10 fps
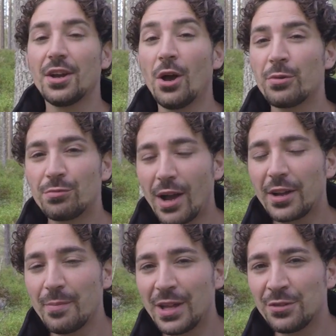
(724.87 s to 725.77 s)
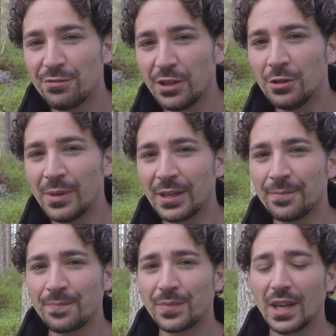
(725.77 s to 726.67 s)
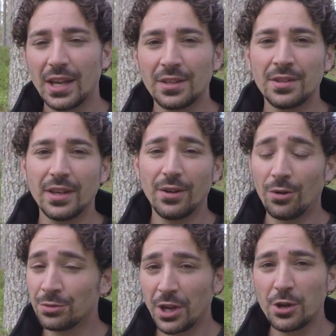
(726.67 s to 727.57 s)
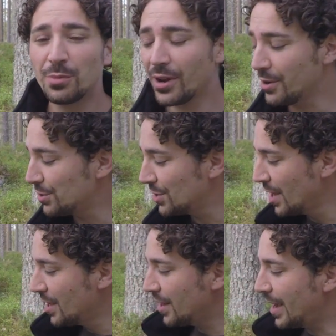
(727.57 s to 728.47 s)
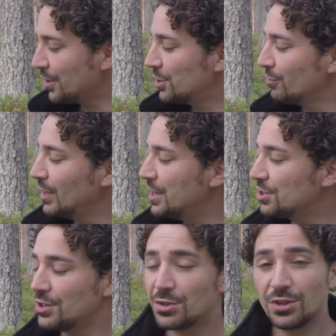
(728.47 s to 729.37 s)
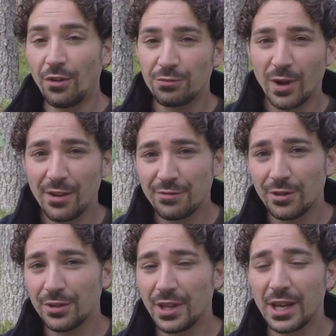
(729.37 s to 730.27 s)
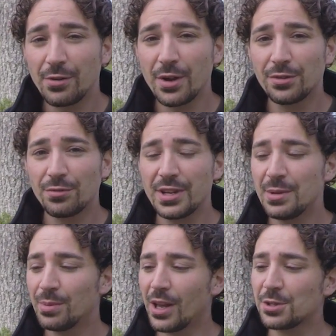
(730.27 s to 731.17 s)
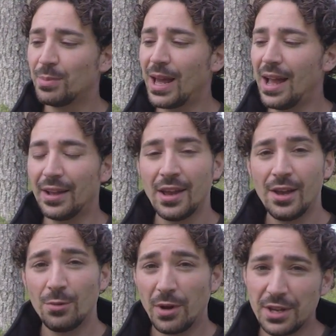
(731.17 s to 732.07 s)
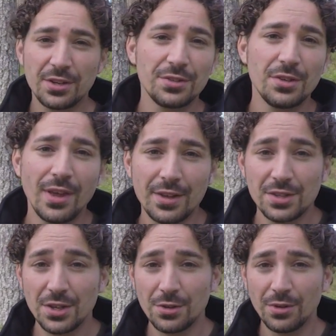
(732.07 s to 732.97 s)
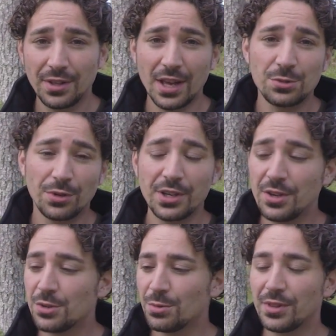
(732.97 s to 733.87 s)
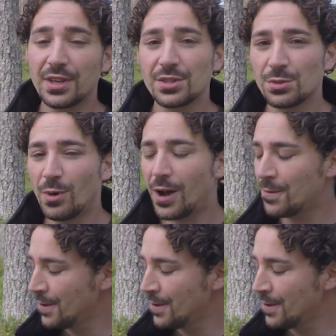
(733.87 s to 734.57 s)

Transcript: I would recommend filming on GoPros. They actually released new software for the Hero 3 Plus Black where you can do that too, and that's what I use with this as well.